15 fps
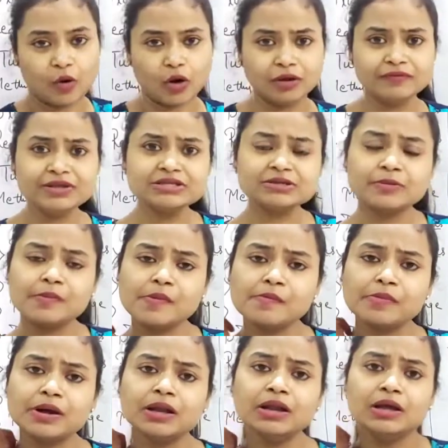Always
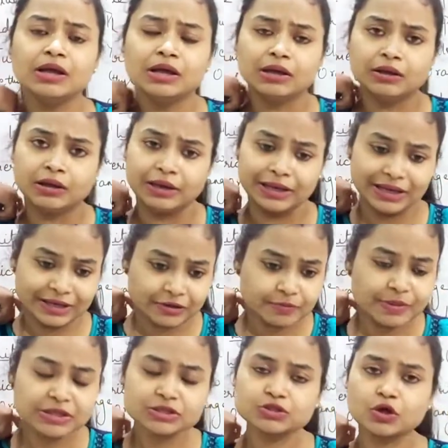remember,
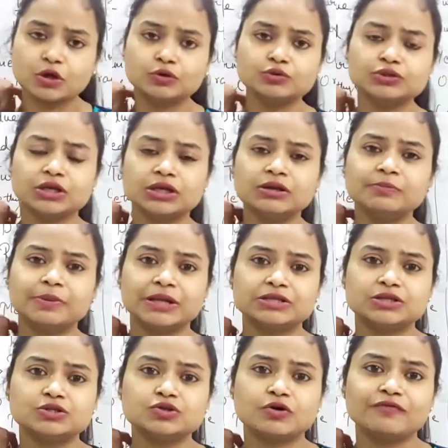litmus solution in
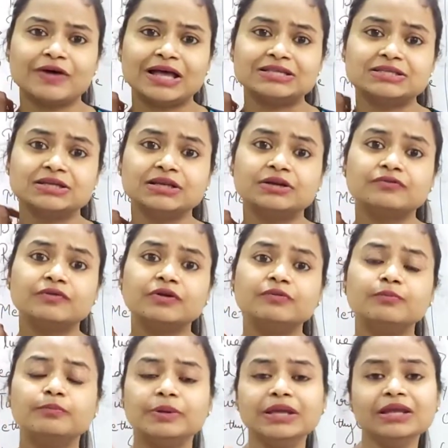presence of acid, it
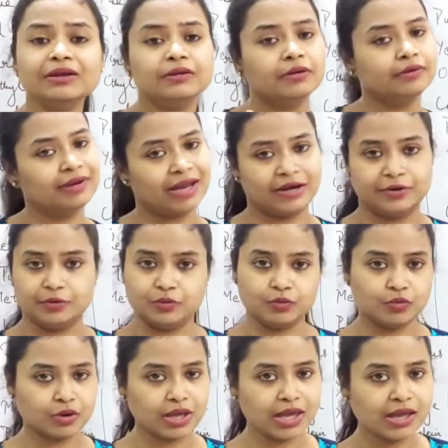will be red.
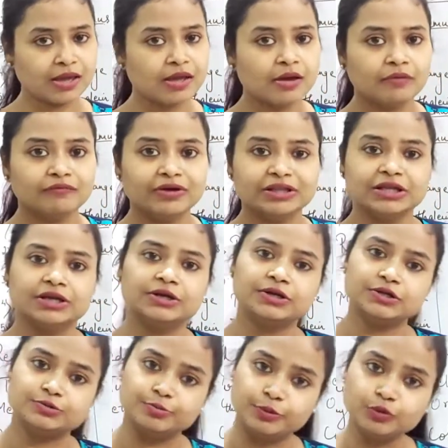Okay, whether it
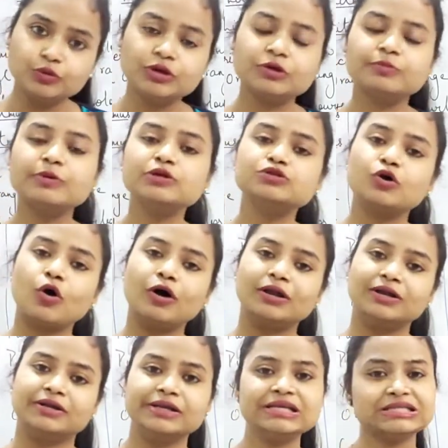is blue litmus or
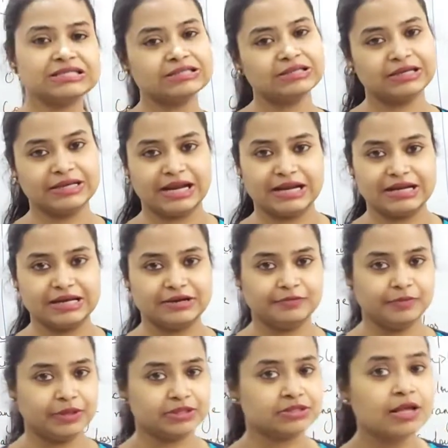it is red
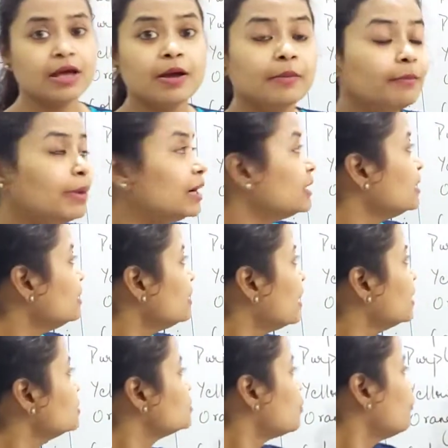litmus, but in
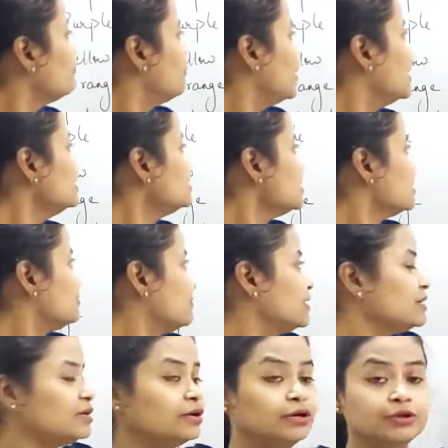case of base it
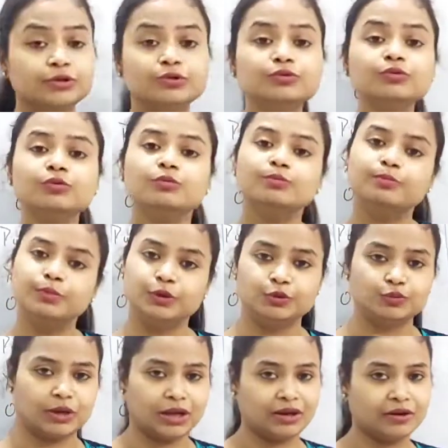will turn to
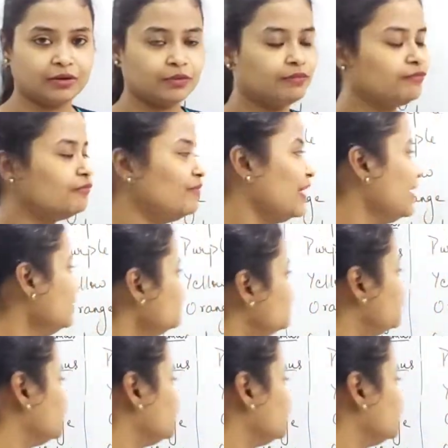blue color. Fine.